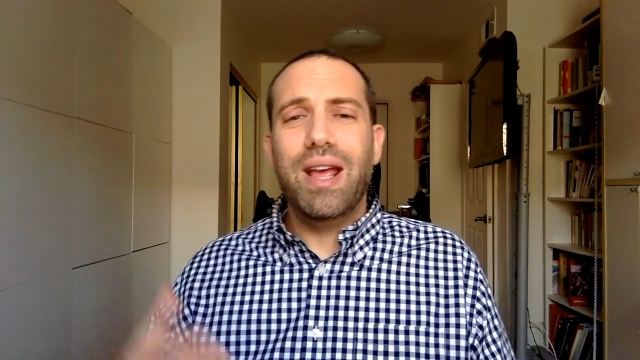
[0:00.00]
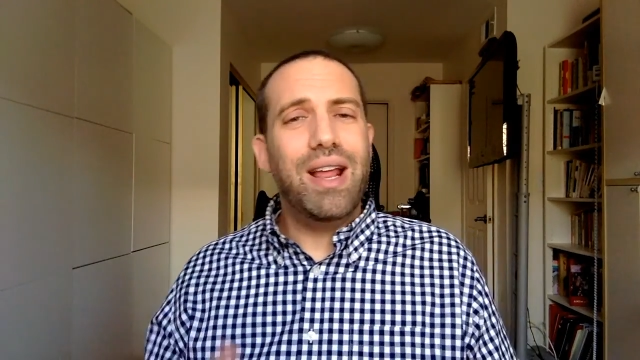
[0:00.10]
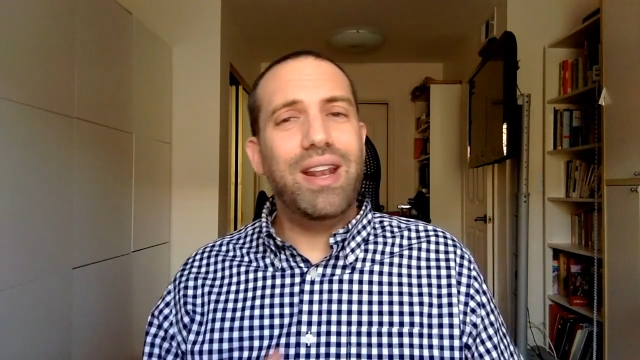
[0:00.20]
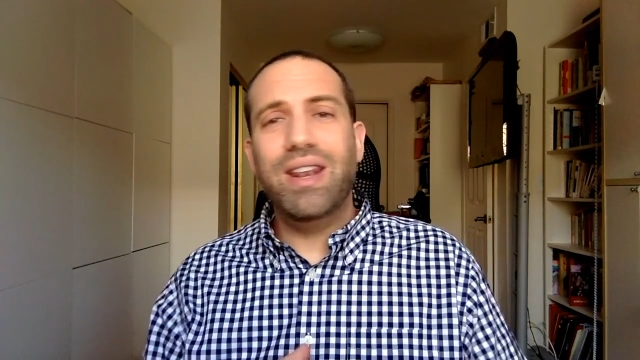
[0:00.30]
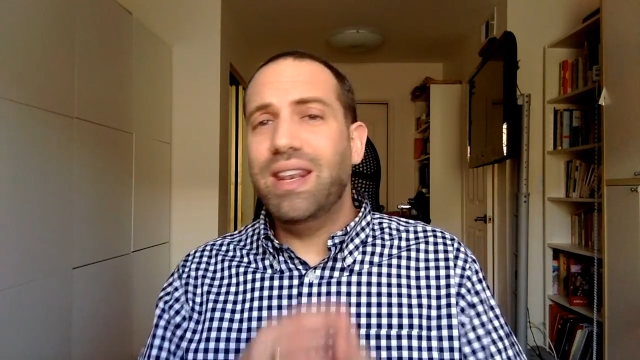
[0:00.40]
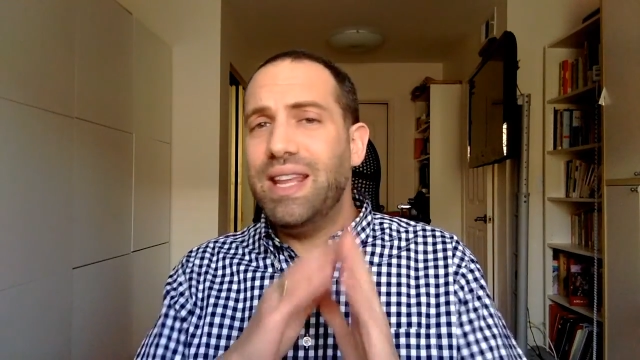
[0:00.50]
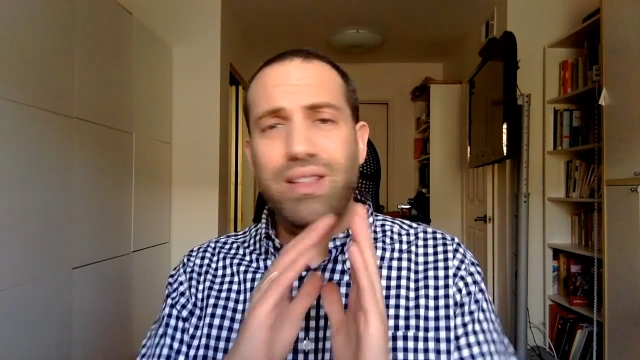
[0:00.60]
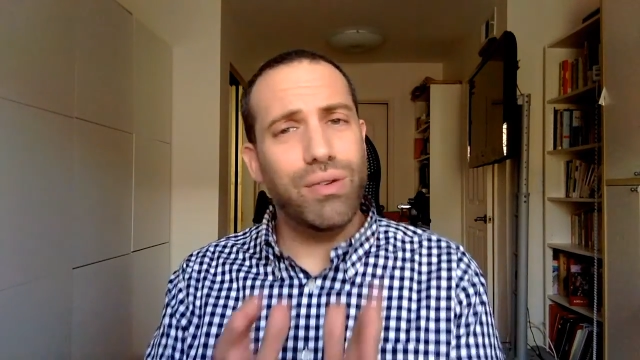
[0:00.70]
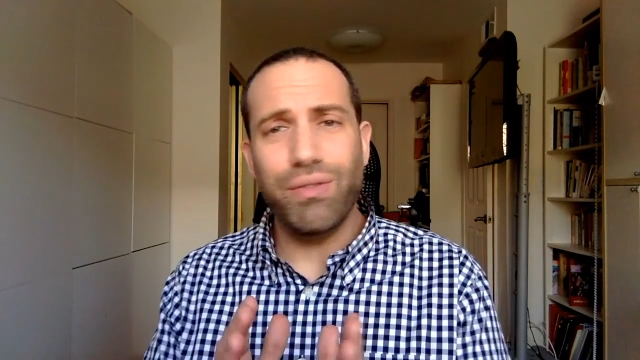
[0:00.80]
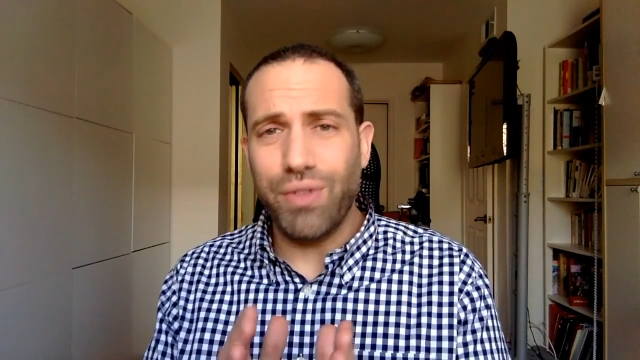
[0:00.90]

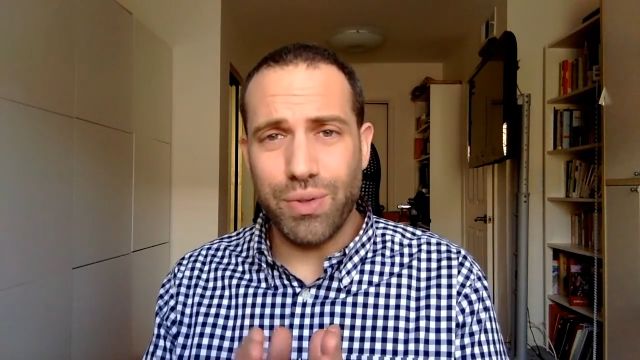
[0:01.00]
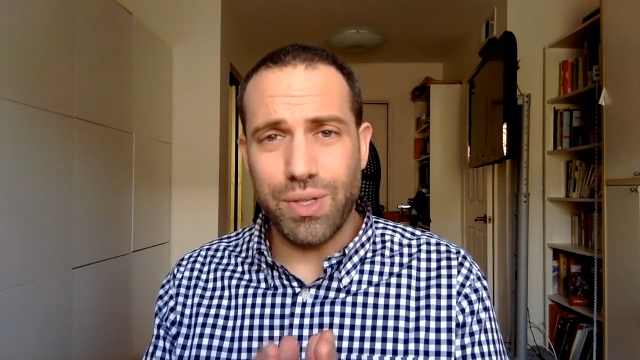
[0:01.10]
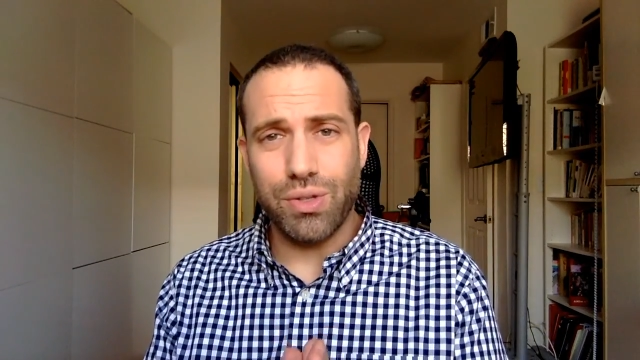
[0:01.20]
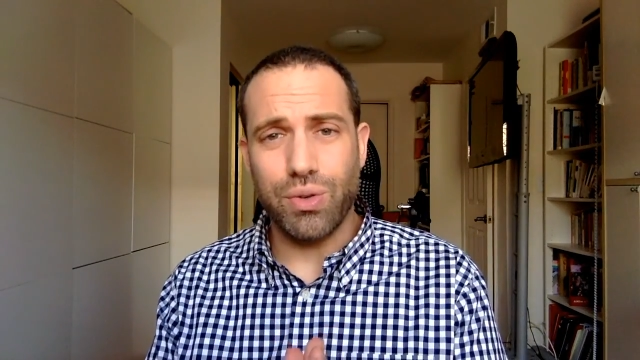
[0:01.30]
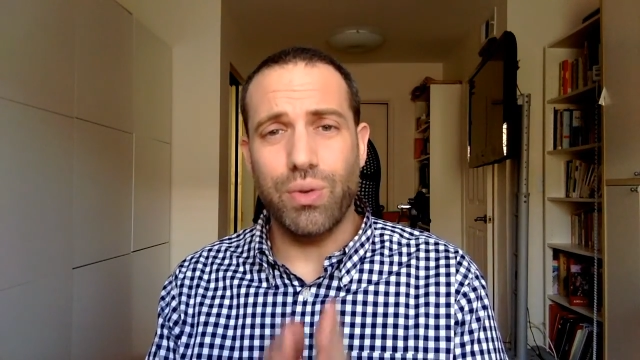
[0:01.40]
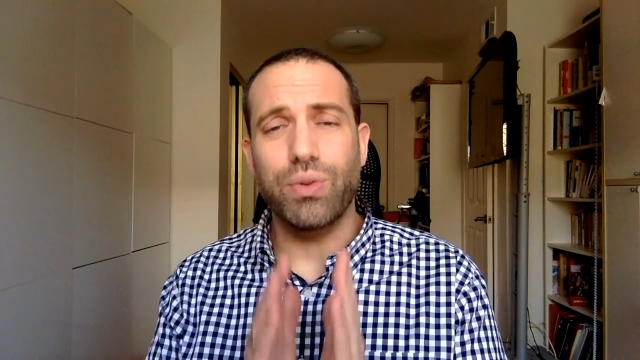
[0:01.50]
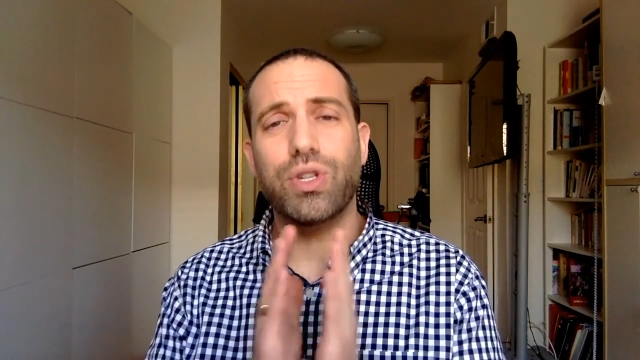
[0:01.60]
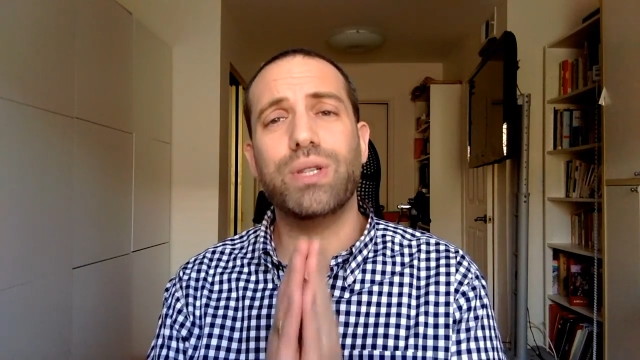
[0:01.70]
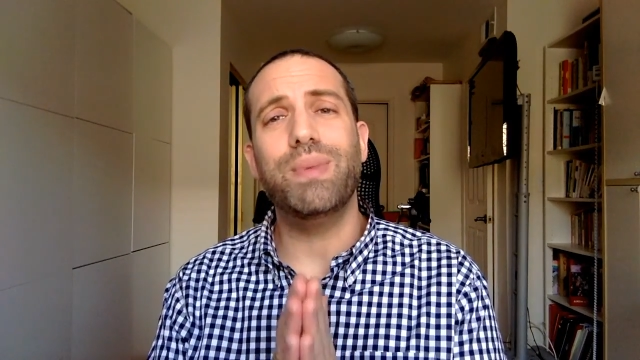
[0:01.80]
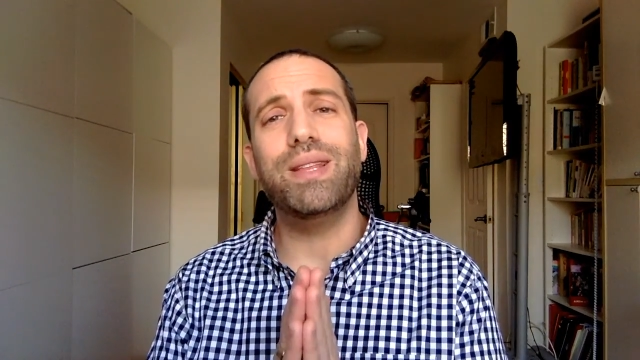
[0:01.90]
Neither of those is true.
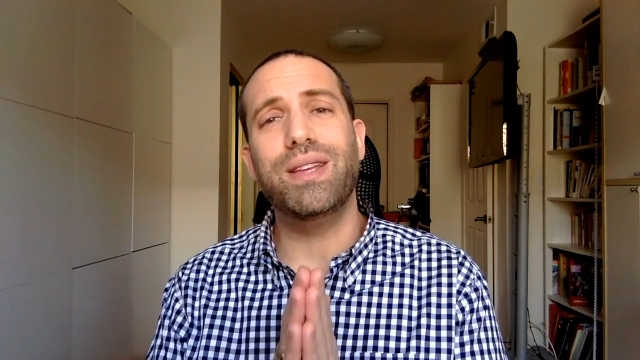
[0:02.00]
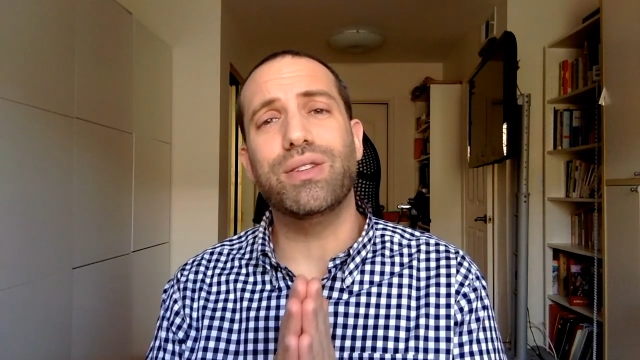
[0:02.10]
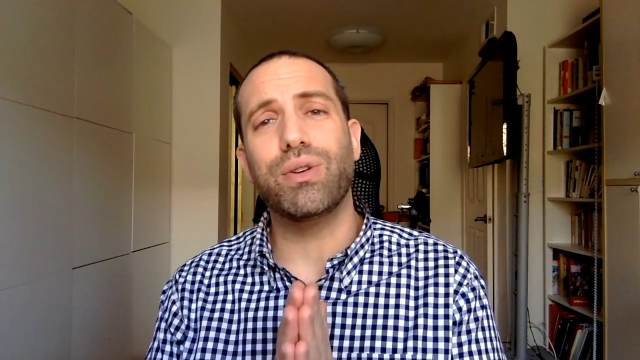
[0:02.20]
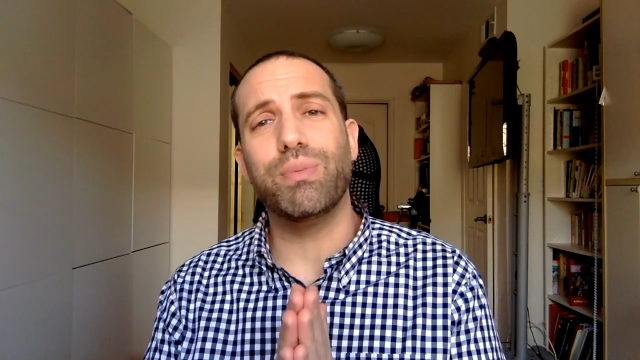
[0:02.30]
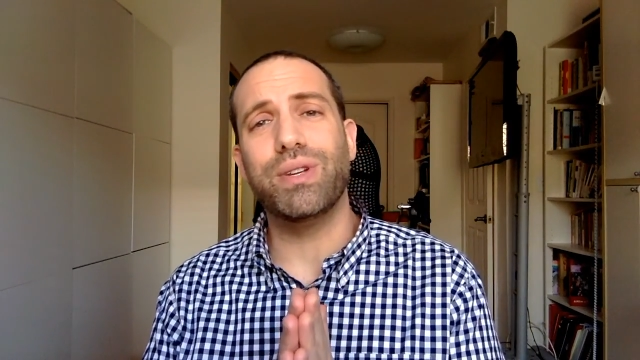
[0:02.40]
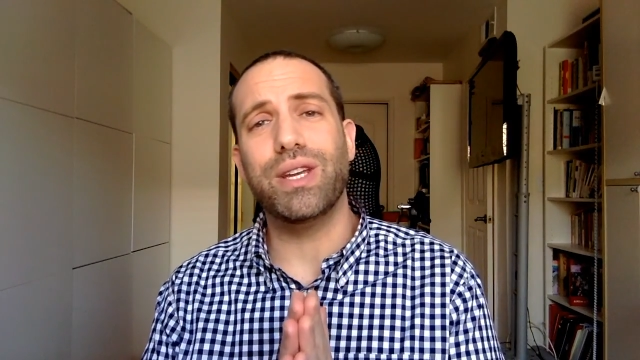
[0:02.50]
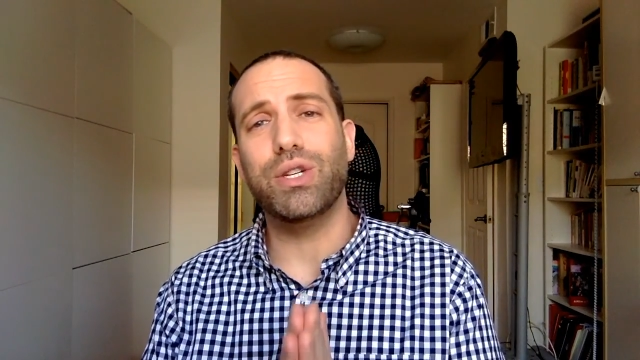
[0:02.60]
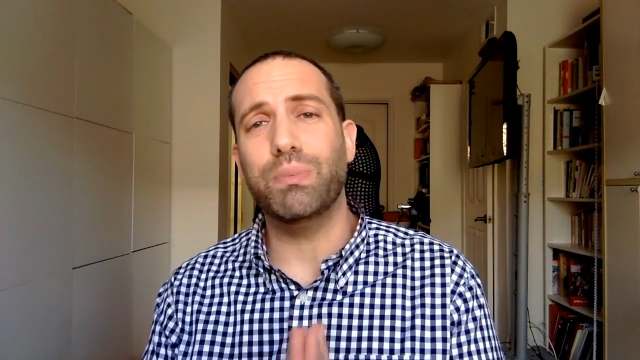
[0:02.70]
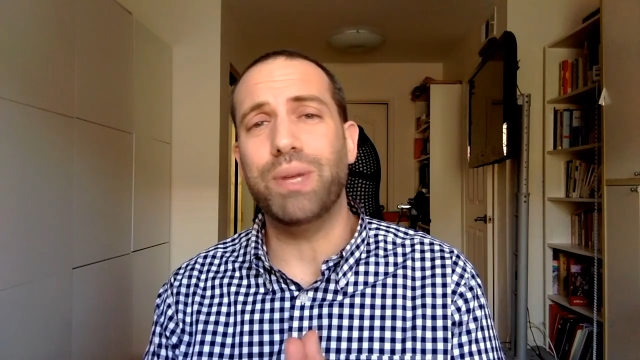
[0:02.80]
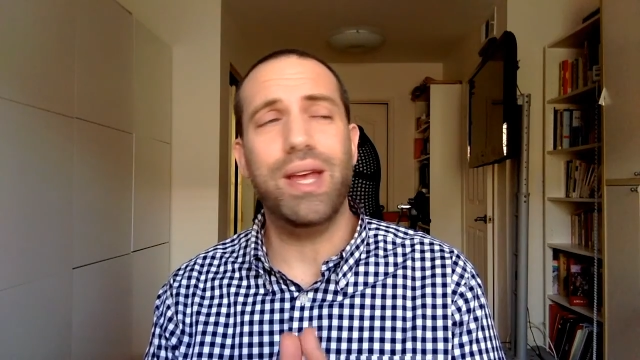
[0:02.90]
Just make the
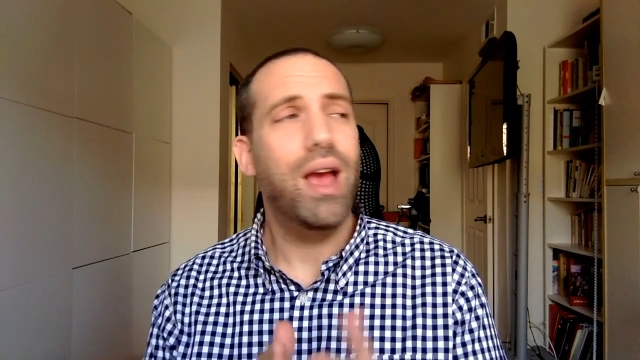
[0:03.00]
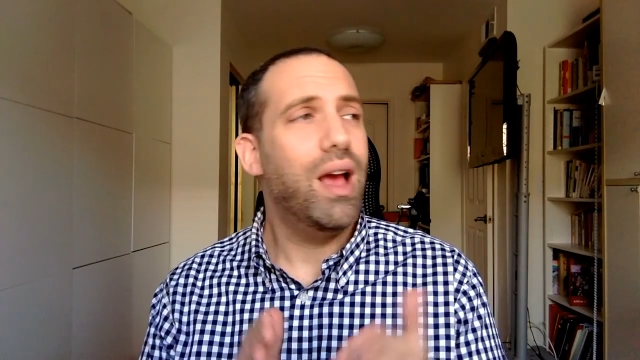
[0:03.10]
interpretation be,